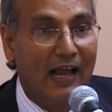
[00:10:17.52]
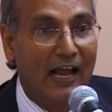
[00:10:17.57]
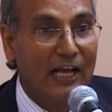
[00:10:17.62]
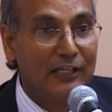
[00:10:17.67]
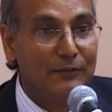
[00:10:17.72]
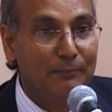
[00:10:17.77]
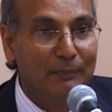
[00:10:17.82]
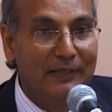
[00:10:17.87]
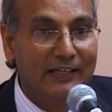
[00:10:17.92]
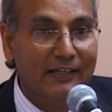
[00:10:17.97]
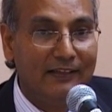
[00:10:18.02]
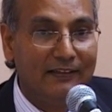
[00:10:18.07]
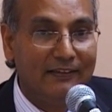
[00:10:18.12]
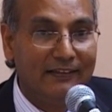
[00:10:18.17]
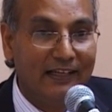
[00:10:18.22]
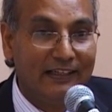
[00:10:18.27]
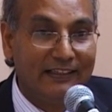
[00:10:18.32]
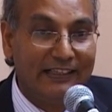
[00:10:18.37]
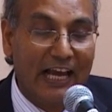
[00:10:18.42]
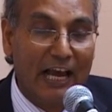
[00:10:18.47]
has
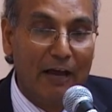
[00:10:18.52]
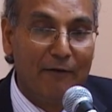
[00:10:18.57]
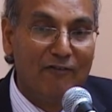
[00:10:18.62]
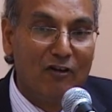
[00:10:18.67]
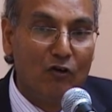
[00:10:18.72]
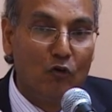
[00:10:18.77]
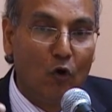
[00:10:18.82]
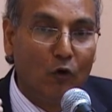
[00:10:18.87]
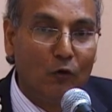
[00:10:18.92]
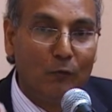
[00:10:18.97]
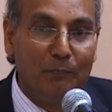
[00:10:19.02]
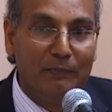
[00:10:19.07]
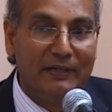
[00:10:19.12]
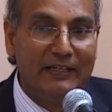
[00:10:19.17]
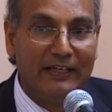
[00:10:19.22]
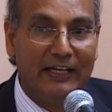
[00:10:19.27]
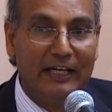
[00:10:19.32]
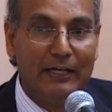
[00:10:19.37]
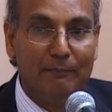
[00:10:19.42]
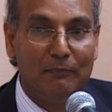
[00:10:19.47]
been that they have not
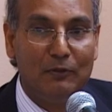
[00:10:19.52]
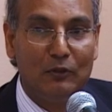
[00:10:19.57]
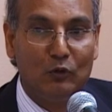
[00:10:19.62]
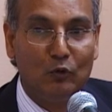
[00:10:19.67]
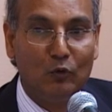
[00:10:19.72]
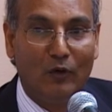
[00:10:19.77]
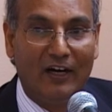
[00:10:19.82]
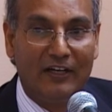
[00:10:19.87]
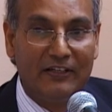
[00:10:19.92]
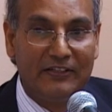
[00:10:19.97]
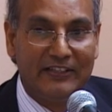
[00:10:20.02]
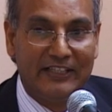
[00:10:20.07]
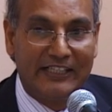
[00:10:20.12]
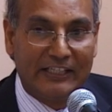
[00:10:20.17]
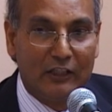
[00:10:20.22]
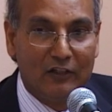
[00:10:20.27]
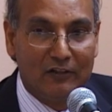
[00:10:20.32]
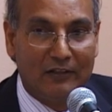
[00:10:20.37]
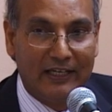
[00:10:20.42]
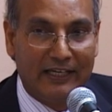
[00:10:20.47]
been able to
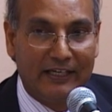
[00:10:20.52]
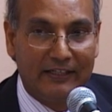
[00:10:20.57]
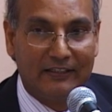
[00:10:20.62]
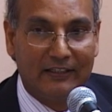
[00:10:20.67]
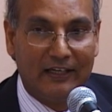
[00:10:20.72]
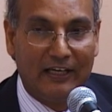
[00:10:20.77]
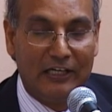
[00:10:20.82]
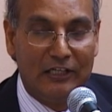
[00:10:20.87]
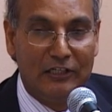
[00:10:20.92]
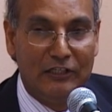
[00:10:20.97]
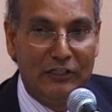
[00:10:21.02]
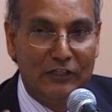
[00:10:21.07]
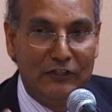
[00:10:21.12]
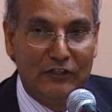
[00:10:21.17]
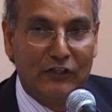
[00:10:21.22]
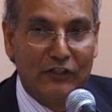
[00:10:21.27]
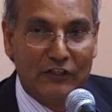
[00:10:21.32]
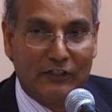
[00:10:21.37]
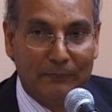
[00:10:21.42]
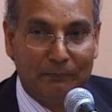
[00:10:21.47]
articulate a
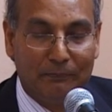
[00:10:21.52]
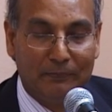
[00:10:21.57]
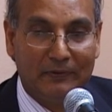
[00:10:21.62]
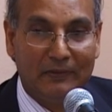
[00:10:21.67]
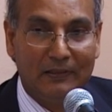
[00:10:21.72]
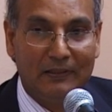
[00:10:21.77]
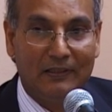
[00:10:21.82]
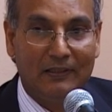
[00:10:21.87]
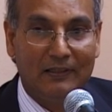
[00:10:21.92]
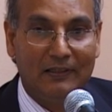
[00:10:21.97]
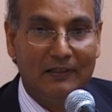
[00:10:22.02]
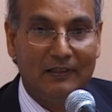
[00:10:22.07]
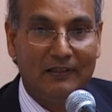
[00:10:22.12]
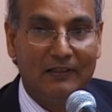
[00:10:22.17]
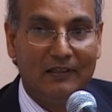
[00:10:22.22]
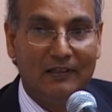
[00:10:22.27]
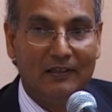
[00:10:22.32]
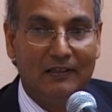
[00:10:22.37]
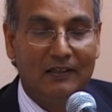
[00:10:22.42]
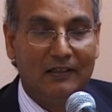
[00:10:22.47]
leadership,
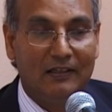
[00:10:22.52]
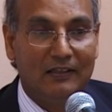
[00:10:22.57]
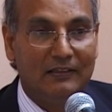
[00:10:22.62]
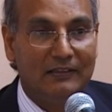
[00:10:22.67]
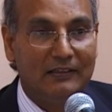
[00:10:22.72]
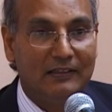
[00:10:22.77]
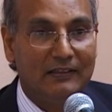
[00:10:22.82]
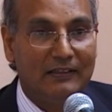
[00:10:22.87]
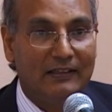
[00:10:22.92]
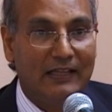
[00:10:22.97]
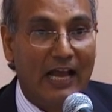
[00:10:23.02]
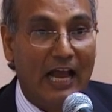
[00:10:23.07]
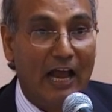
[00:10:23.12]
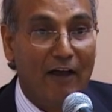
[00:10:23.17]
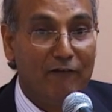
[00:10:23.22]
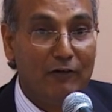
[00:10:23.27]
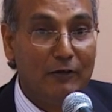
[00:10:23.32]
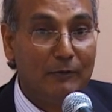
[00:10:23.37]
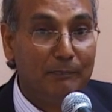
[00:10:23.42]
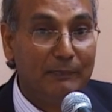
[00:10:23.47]

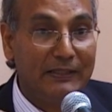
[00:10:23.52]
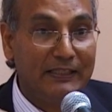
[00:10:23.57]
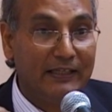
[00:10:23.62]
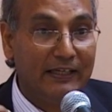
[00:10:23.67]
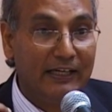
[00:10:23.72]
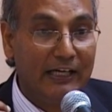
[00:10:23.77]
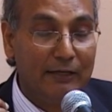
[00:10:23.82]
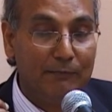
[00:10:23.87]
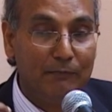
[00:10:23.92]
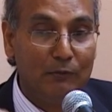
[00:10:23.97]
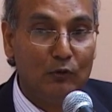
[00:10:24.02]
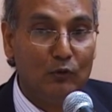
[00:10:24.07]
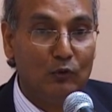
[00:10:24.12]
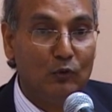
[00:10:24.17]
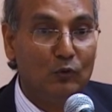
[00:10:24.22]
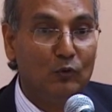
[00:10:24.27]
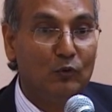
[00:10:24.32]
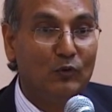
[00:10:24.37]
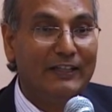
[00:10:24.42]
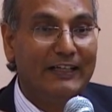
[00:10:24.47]
haven't been able
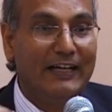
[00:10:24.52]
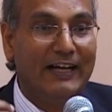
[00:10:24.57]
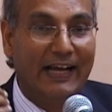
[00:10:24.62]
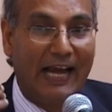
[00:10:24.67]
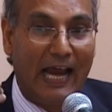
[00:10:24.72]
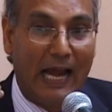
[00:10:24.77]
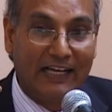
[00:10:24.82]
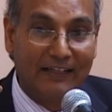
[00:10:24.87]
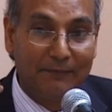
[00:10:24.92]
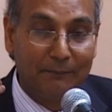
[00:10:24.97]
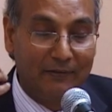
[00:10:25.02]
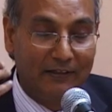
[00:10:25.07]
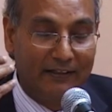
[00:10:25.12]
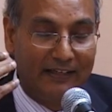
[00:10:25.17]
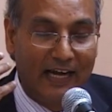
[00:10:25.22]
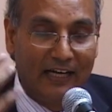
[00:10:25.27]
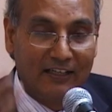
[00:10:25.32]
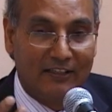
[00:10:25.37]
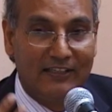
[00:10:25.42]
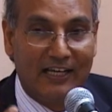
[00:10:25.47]
to
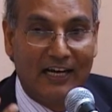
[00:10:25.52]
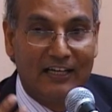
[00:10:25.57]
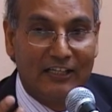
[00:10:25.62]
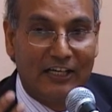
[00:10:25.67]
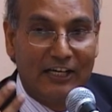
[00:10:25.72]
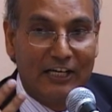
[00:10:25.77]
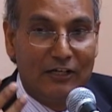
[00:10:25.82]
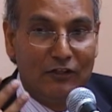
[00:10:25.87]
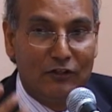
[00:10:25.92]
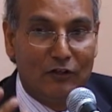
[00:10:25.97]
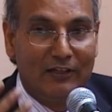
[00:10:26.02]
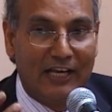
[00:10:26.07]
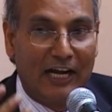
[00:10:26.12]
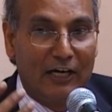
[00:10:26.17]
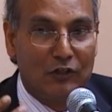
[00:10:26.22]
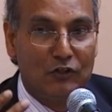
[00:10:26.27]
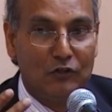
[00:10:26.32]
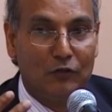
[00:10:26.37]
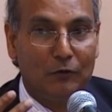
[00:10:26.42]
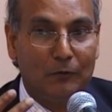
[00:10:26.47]
get that
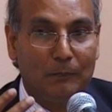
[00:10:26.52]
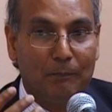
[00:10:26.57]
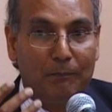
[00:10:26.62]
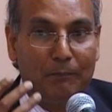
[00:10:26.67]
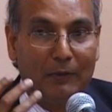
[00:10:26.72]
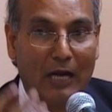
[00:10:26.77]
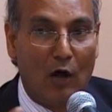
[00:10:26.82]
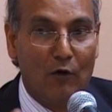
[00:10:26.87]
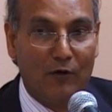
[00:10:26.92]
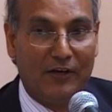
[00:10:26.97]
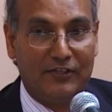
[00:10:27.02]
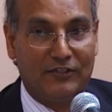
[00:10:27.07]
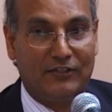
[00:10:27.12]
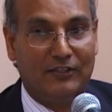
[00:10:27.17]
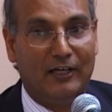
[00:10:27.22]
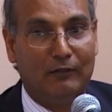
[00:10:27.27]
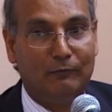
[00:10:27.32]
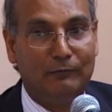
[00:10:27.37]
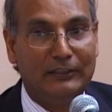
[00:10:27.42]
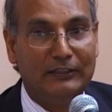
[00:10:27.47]
intellectual prowess
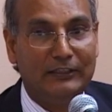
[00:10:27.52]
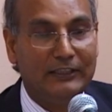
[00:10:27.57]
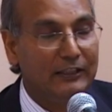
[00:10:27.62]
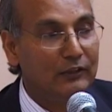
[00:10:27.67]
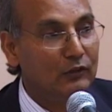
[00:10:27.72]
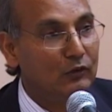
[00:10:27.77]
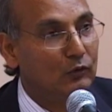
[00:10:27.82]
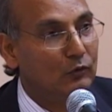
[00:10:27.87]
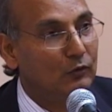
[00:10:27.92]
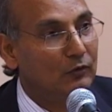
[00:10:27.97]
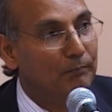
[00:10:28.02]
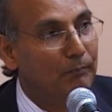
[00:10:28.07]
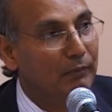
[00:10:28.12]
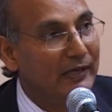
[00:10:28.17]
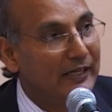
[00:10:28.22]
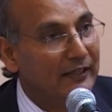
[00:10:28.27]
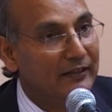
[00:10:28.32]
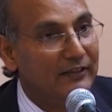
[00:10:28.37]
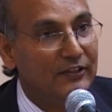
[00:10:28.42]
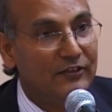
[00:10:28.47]
that we need to
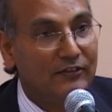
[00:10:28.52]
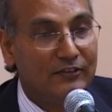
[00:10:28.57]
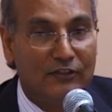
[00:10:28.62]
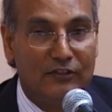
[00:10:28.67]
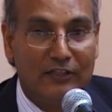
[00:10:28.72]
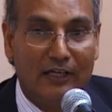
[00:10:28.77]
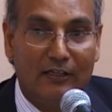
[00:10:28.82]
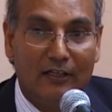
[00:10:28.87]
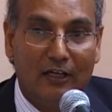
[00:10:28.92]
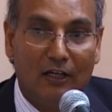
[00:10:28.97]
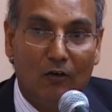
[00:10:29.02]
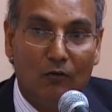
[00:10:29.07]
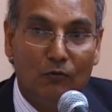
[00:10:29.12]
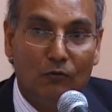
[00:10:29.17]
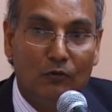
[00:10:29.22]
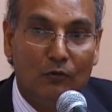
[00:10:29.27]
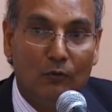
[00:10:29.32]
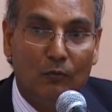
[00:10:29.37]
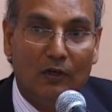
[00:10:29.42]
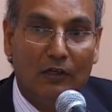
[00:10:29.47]
bring this agenda
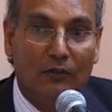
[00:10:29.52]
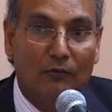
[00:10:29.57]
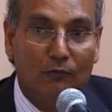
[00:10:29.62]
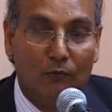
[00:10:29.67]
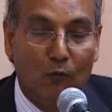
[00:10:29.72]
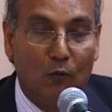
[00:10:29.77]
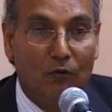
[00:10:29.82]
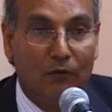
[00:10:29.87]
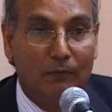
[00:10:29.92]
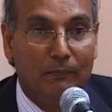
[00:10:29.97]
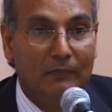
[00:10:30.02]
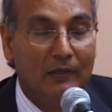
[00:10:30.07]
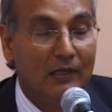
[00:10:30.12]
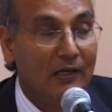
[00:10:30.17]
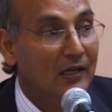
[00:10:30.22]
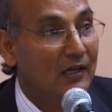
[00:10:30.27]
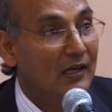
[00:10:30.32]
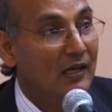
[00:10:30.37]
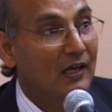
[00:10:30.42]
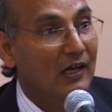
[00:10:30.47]
onto the World Forum.
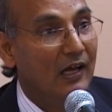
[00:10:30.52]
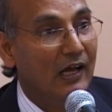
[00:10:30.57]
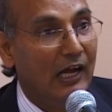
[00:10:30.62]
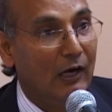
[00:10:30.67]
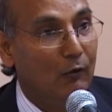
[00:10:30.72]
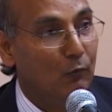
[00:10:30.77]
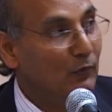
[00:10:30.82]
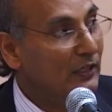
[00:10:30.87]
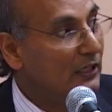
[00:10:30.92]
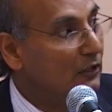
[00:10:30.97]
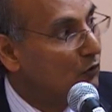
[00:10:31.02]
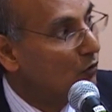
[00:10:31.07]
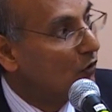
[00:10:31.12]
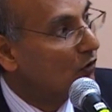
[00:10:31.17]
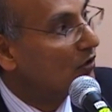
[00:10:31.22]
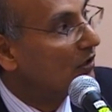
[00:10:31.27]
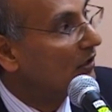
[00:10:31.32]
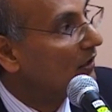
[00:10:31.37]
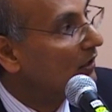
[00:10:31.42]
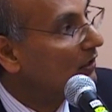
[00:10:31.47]
And we
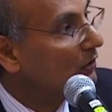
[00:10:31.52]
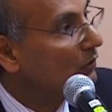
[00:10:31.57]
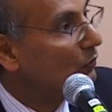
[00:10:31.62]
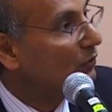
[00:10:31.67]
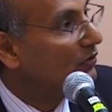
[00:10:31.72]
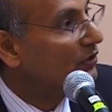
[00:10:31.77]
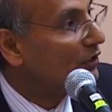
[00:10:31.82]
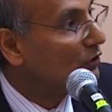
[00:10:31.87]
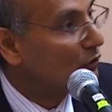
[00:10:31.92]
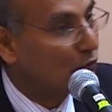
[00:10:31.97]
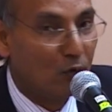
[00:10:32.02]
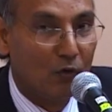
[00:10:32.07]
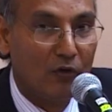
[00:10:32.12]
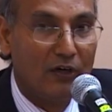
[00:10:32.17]
look to this